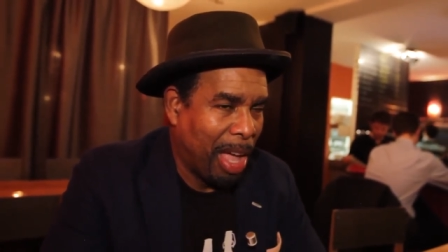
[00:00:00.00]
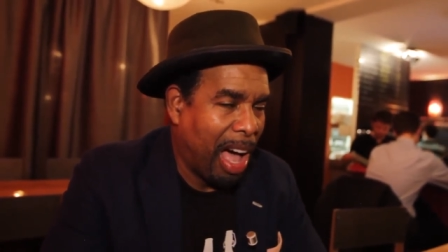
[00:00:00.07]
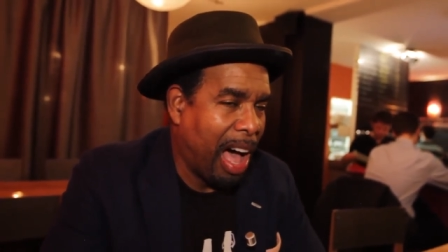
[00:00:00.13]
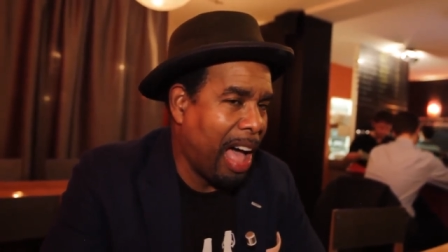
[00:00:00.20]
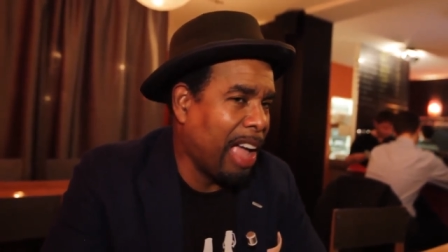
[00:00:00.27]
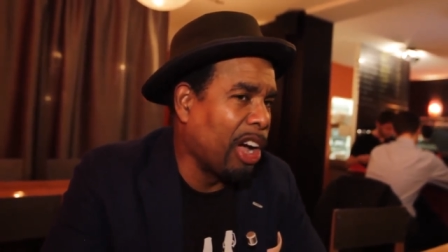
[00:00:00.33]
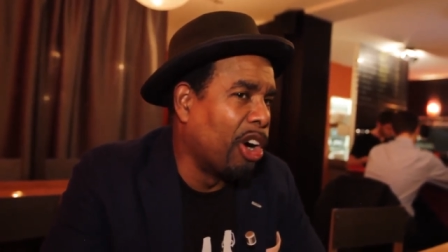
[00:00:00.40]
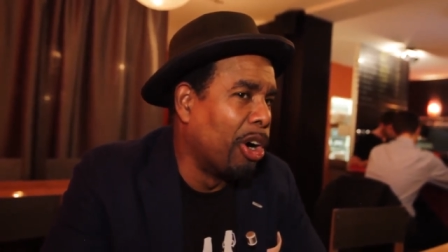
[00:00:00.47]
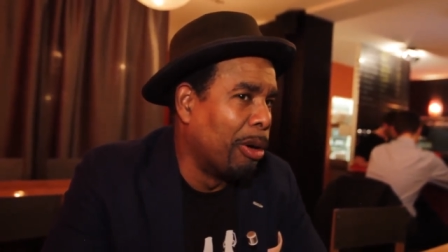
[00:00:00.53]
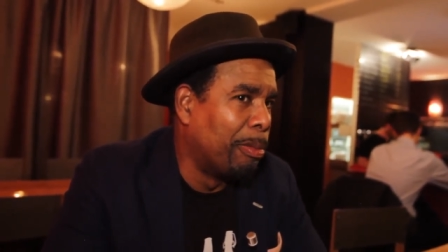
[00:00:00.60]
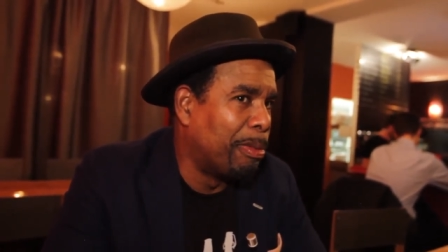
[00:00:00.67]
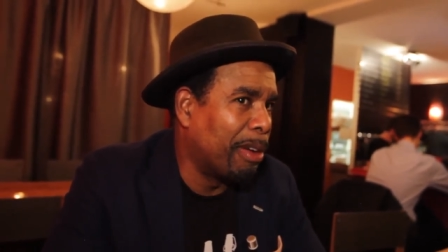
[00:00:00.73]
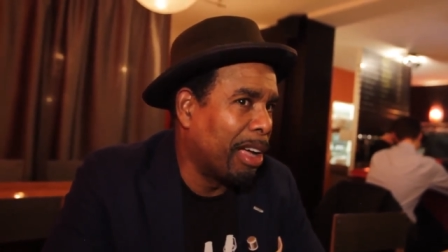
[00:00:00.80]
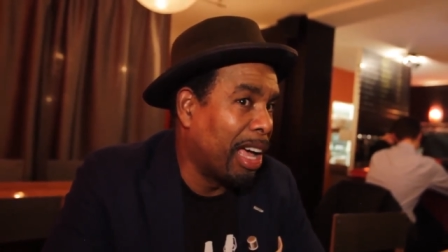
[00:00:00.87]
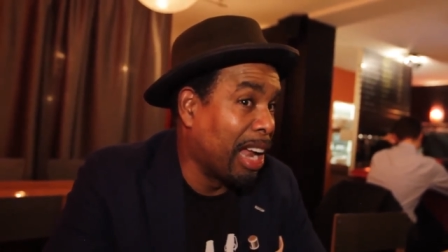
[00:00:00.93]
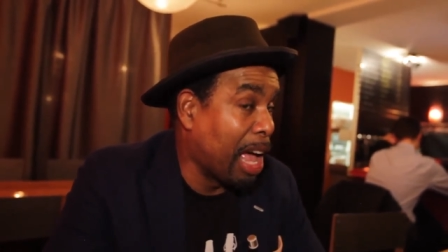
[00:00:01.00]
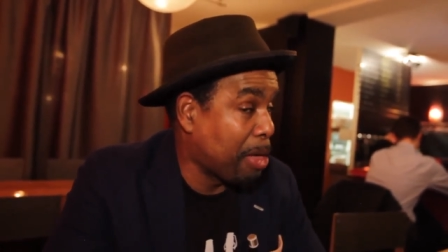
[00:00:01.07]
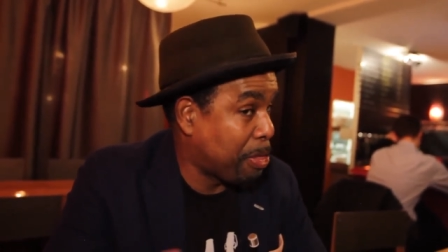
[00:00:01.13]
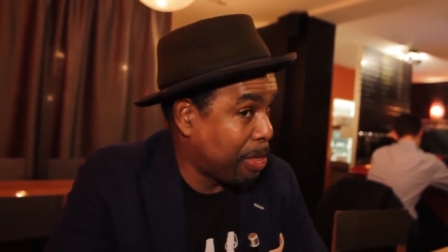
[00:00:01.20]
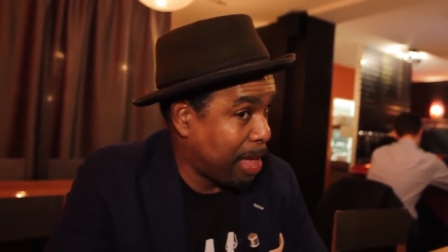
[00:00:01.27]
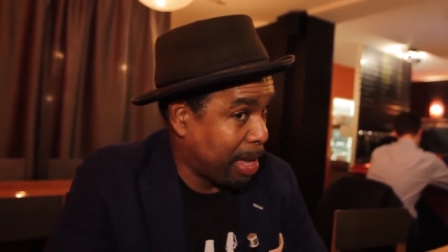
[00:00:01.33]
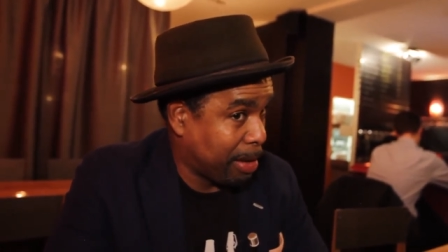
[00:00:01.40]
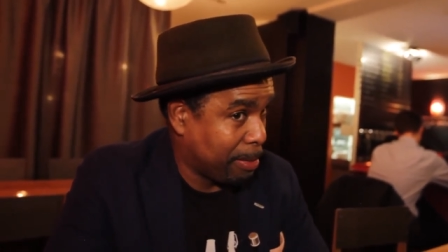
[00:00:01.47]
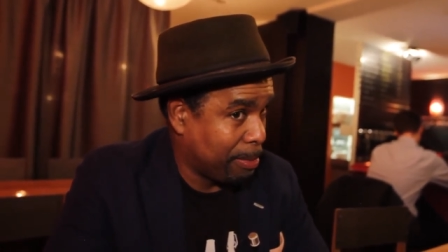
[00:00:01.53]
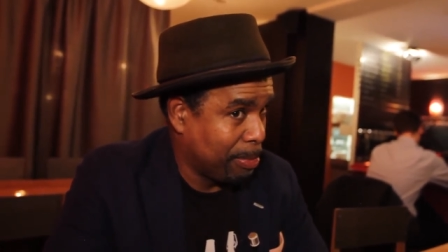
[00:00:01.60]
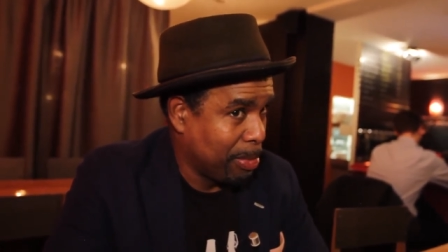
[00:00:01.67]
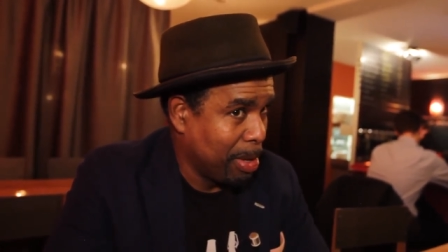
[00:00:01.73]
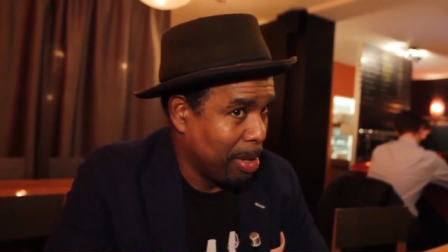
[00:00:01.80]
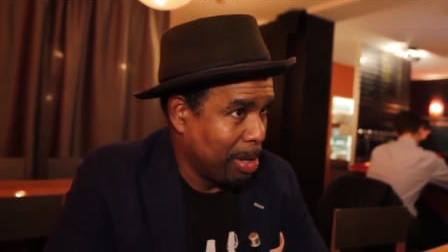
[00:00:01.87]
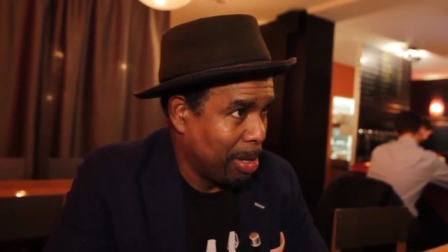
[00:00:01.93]
I hope and I think
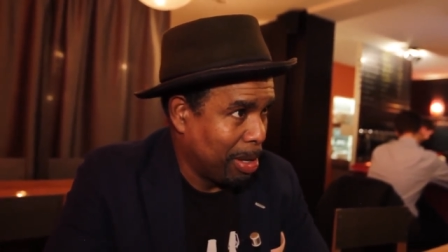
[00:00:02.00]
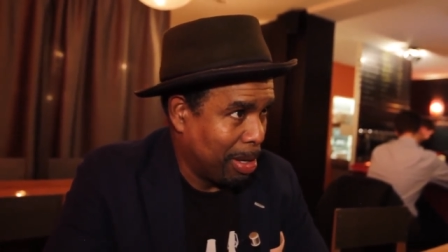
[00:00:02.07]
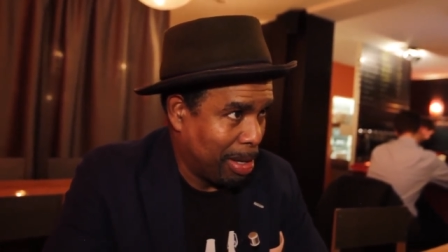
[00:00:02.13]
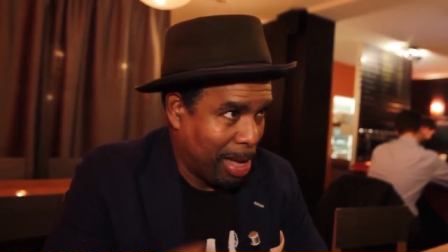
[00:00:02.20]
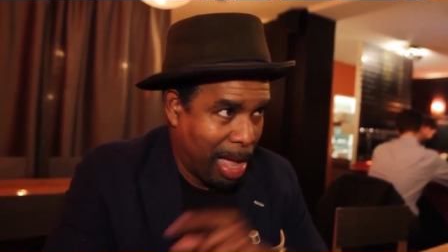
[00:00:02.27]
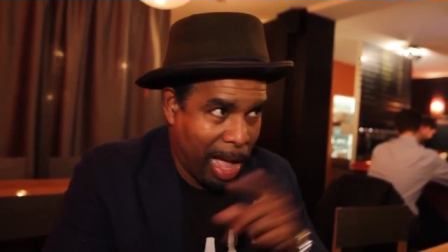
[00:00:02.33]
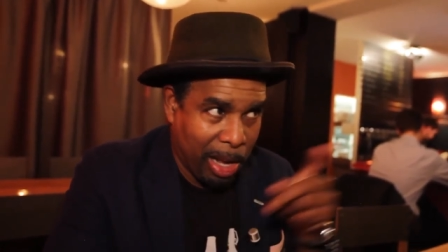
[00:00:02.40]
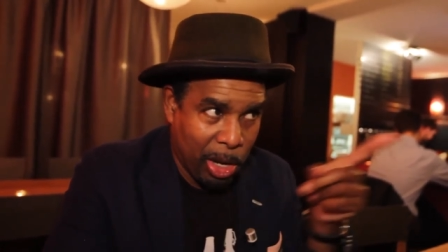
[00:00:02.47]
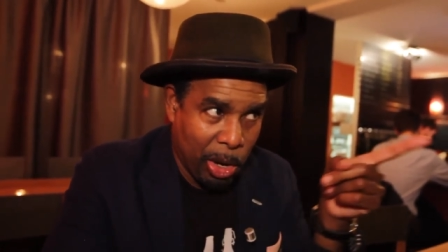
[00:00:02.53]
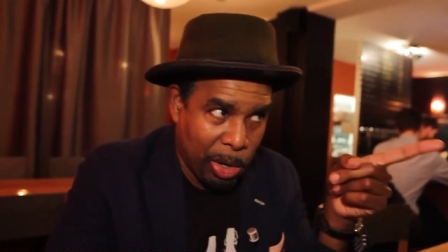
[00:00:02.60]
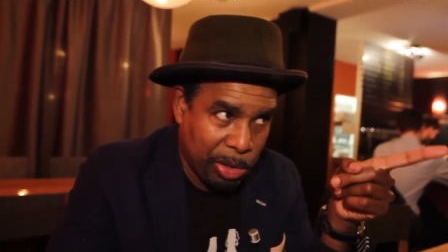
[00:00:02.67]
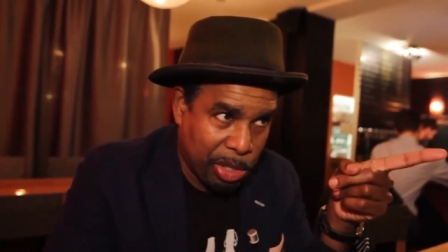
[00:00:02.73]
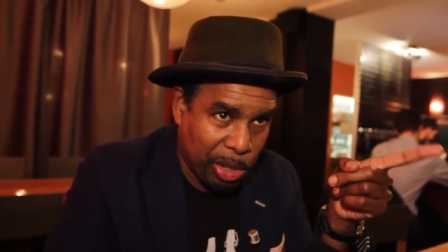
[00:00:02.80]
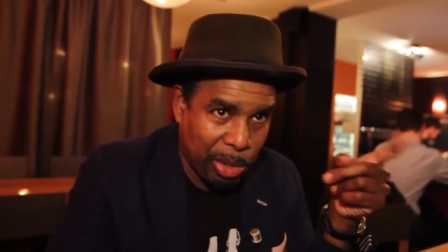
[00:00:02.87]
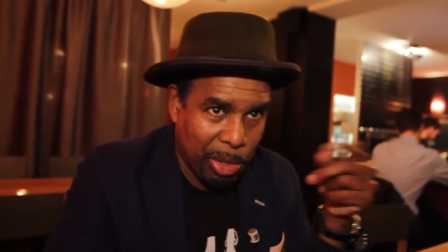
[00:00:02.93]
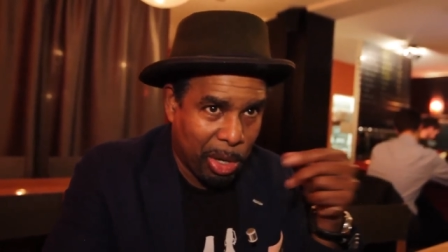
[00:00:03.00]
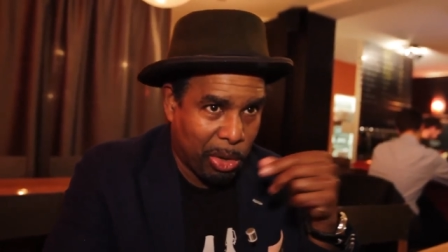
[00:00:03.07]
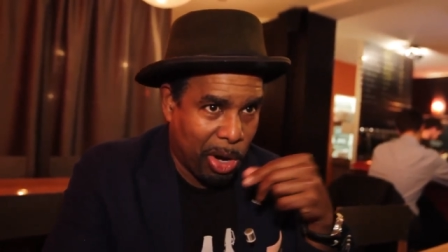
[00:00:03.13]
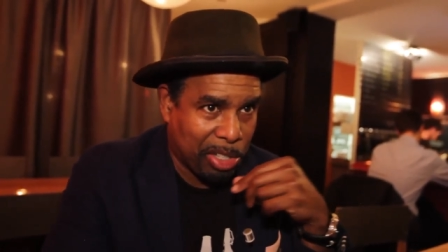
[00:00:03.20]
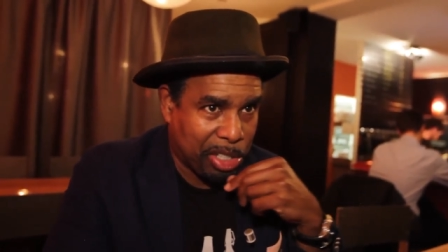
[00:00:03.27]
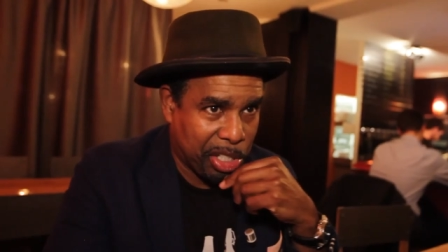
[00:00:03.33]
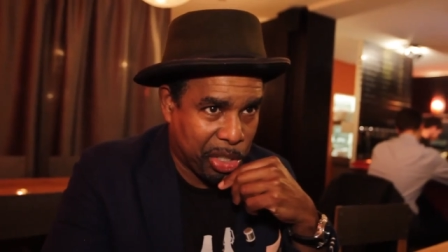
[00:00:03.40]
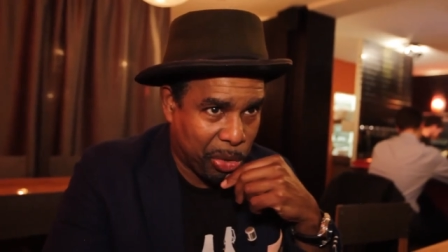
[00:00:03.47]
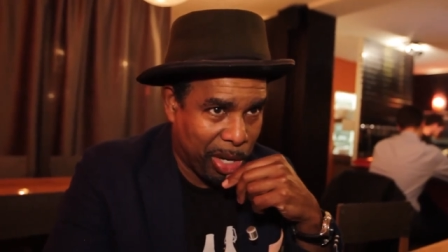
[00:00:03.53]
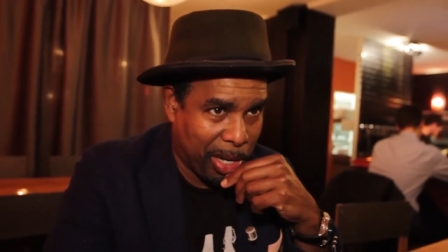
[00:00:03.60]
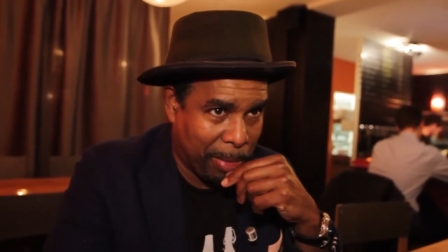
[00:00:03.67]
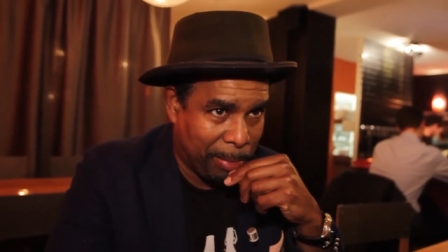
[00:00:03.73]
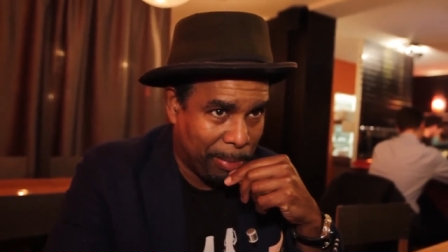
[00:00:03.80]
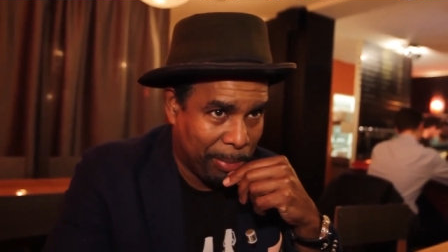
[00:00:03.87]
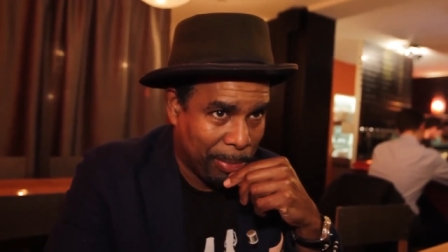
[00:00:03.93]
I go to across the street,